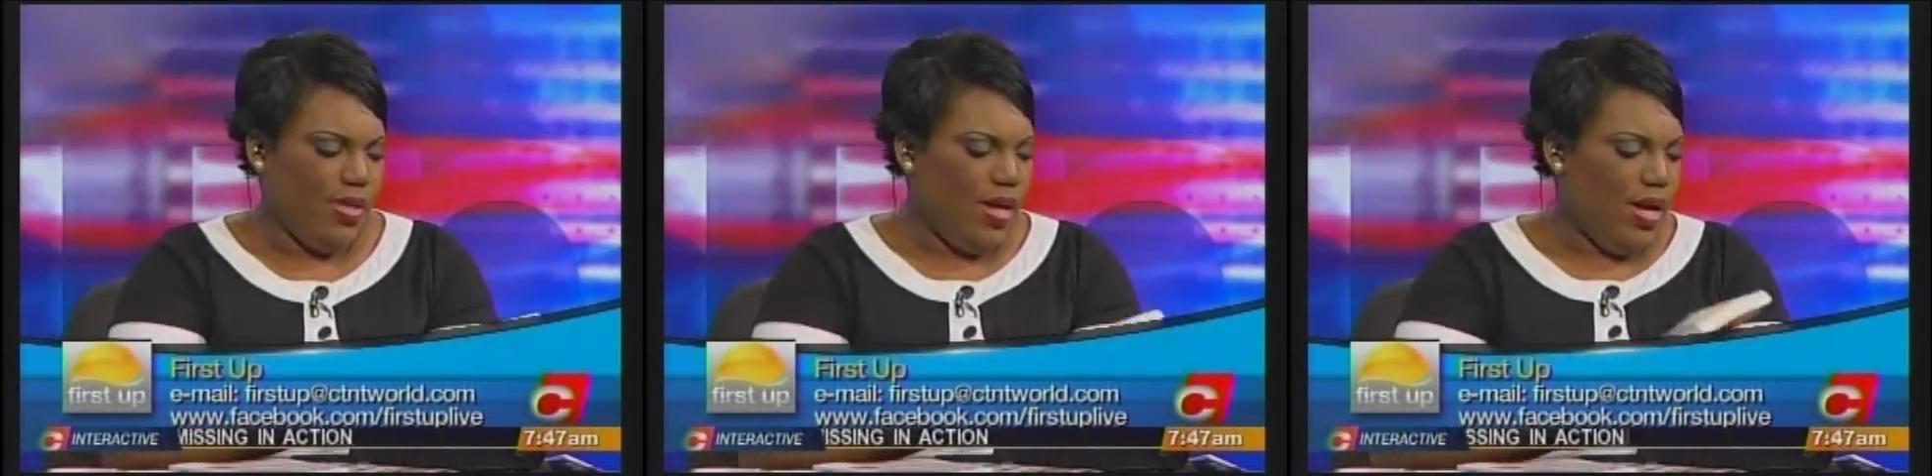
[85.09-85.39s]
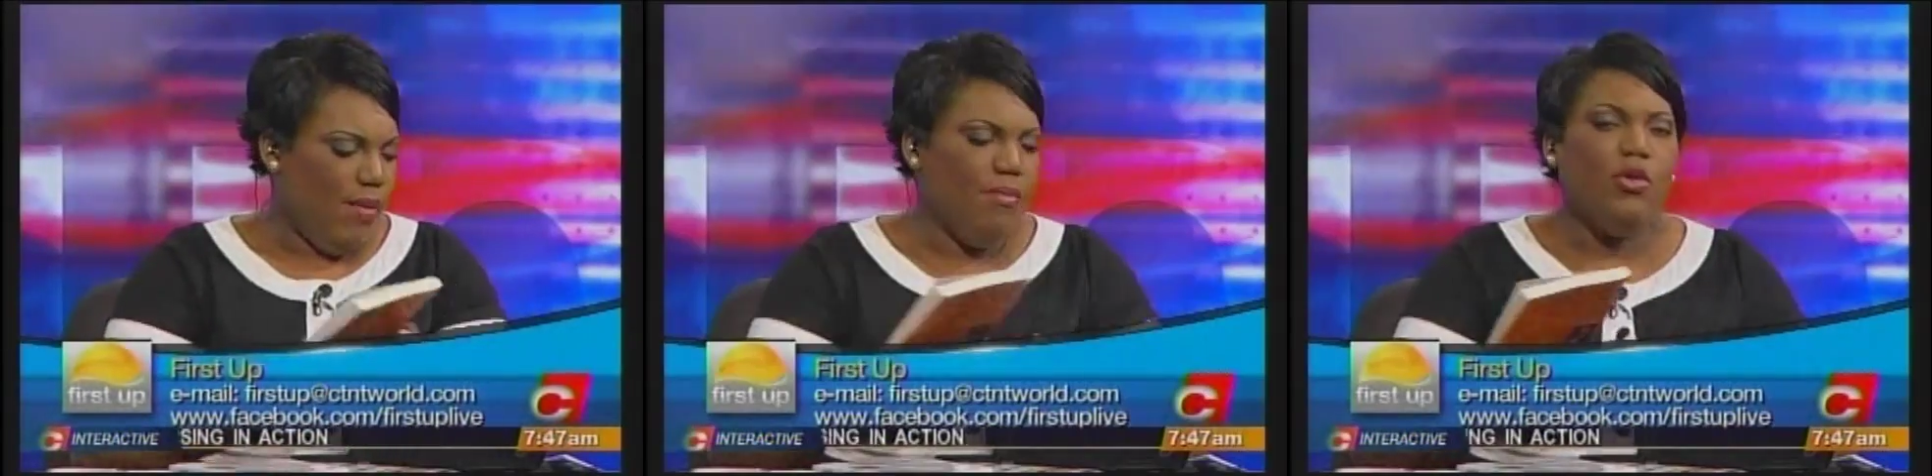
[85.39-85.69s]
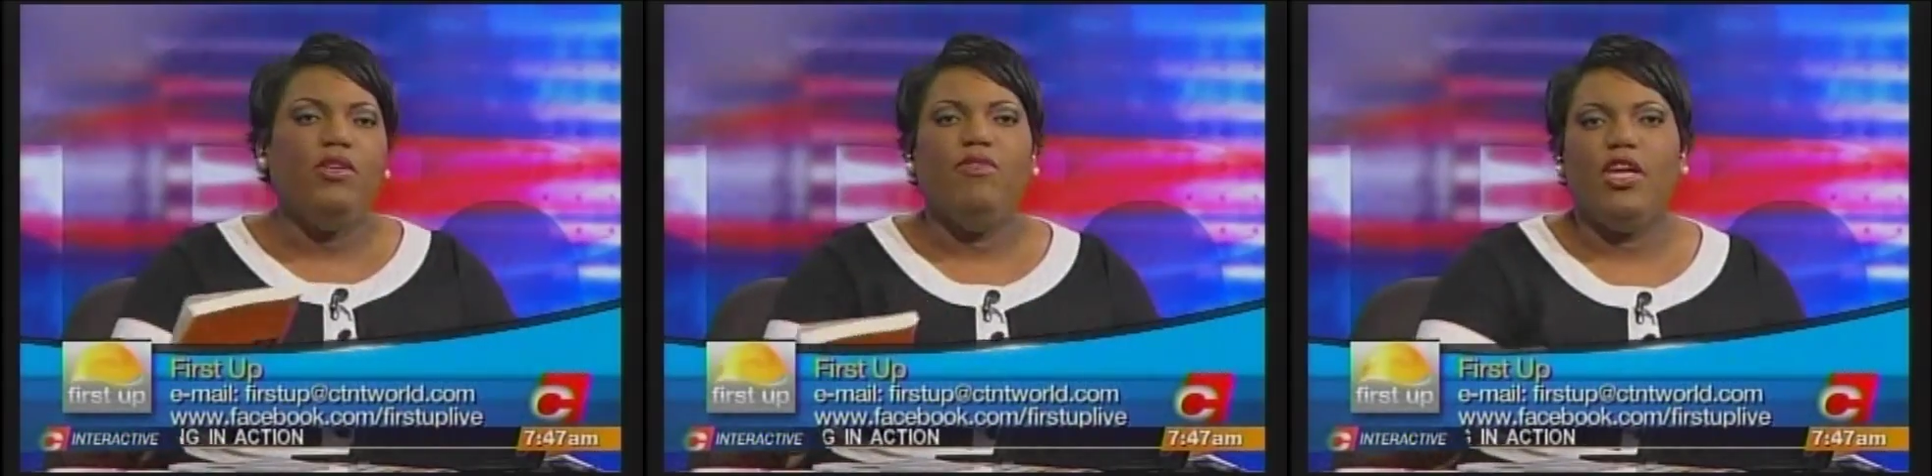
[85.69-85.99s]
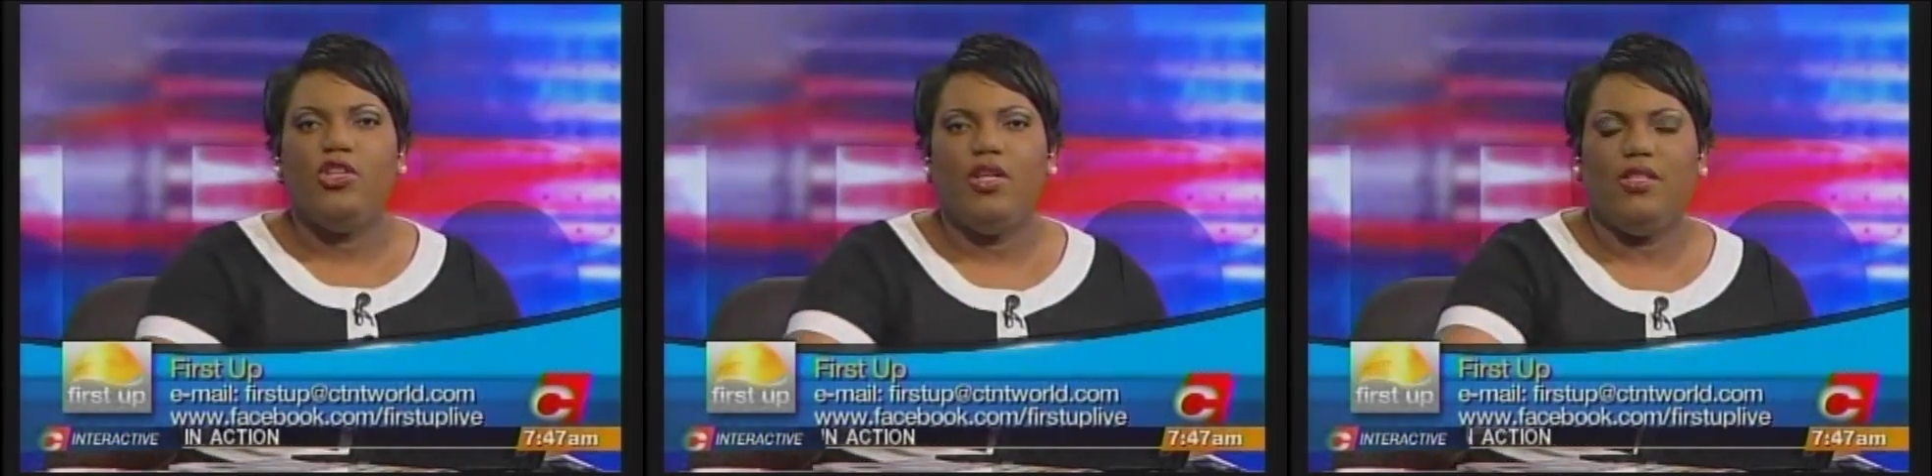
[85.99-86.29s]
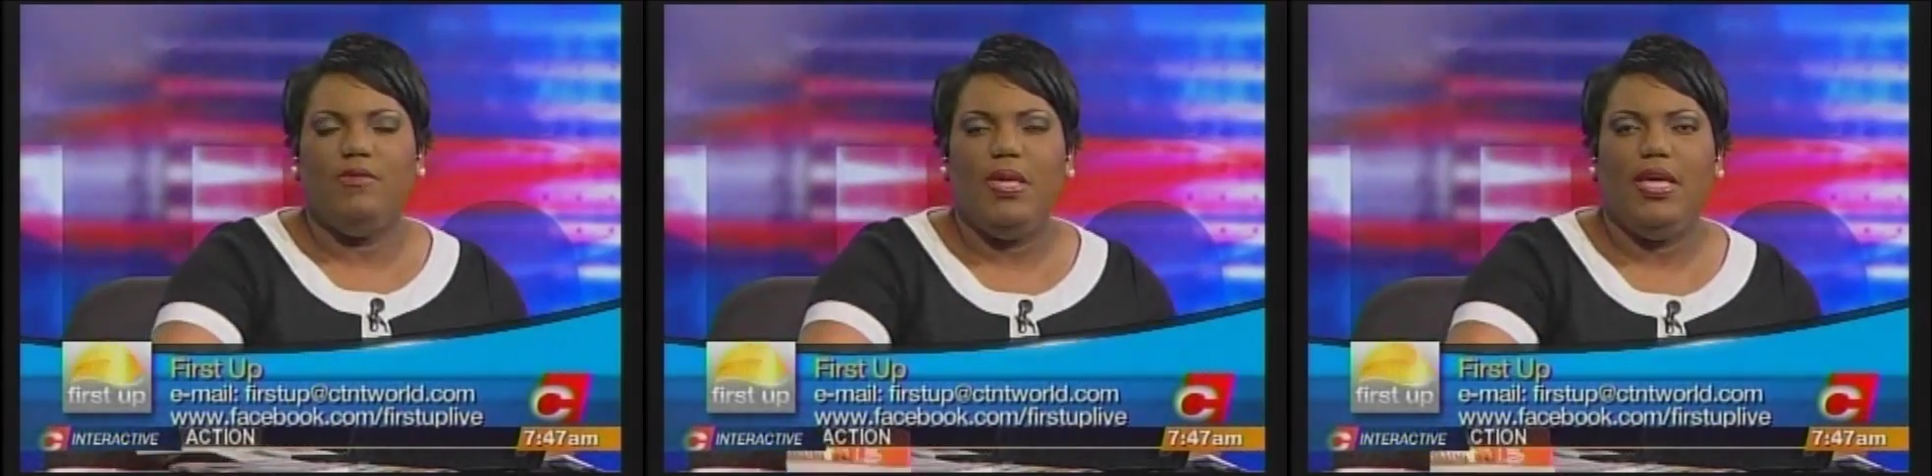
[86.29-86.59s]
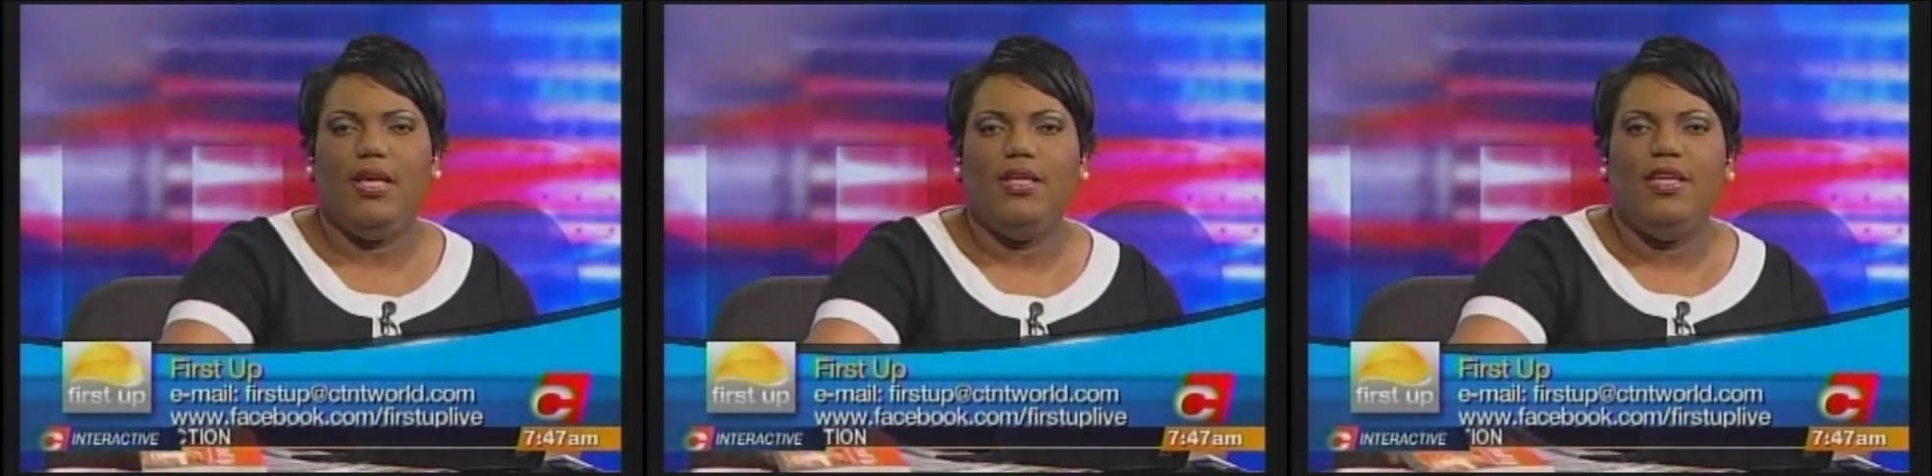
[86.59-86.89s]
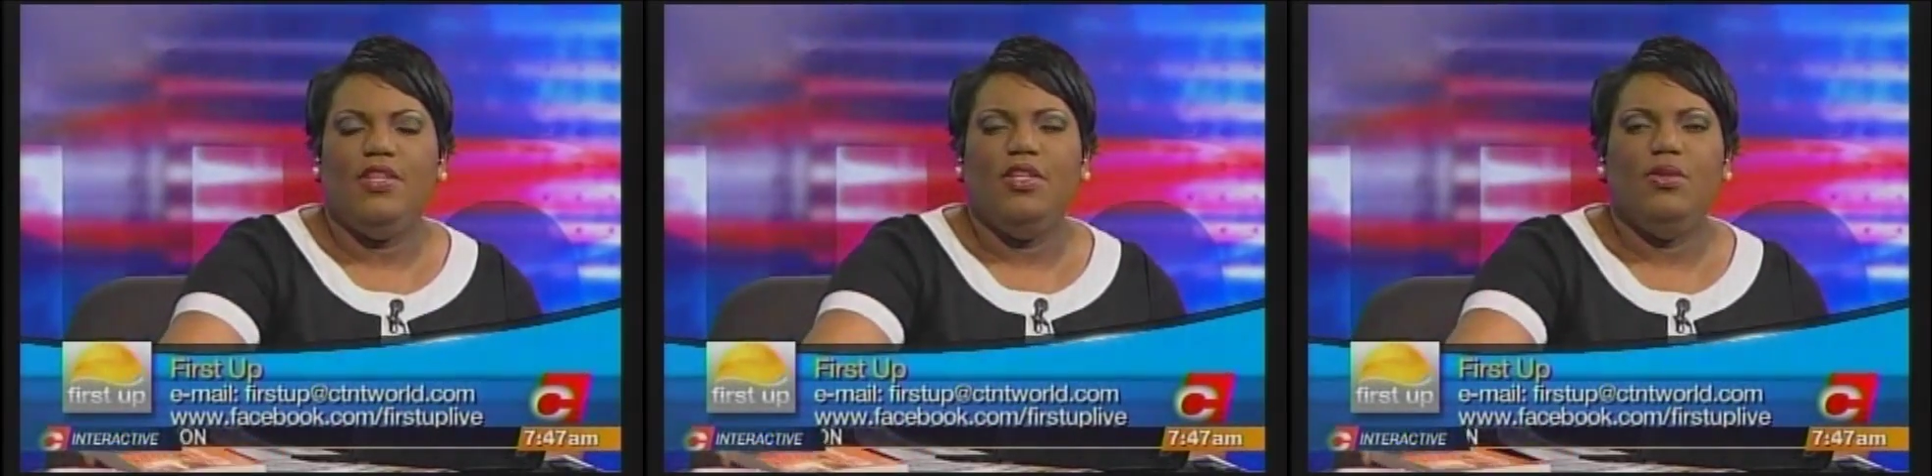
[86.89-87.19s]
motivational speaker
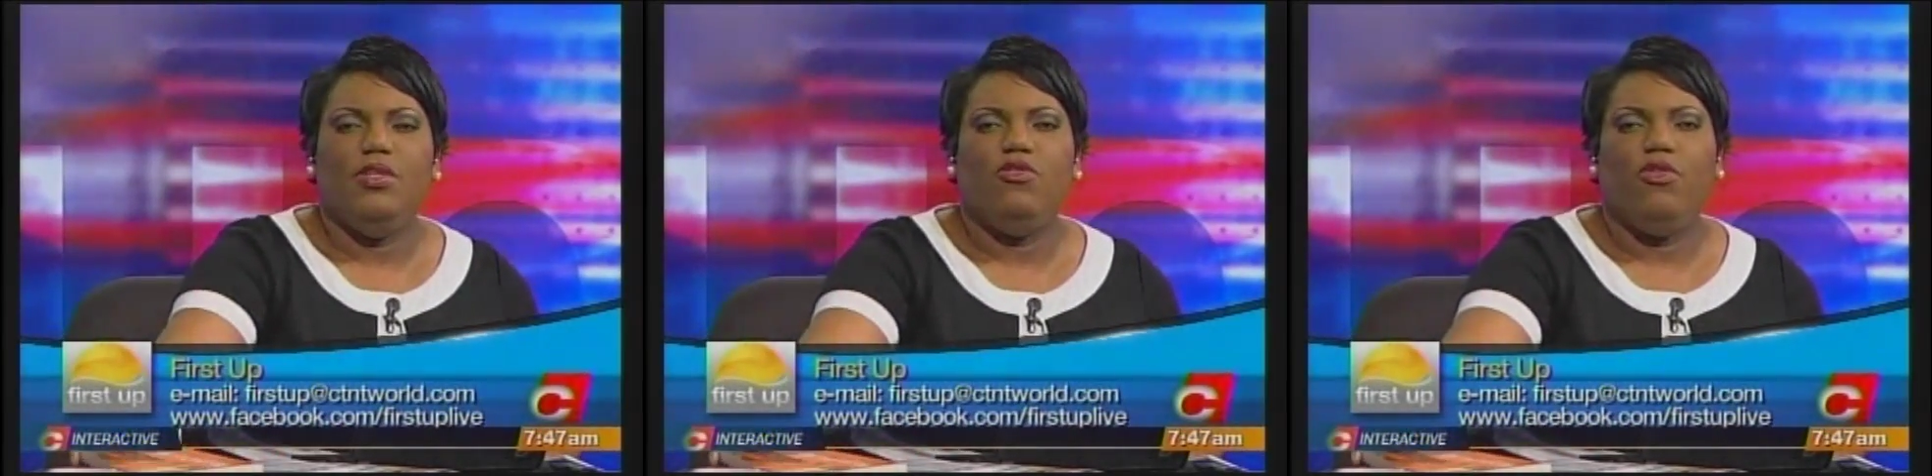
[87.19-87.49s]
who is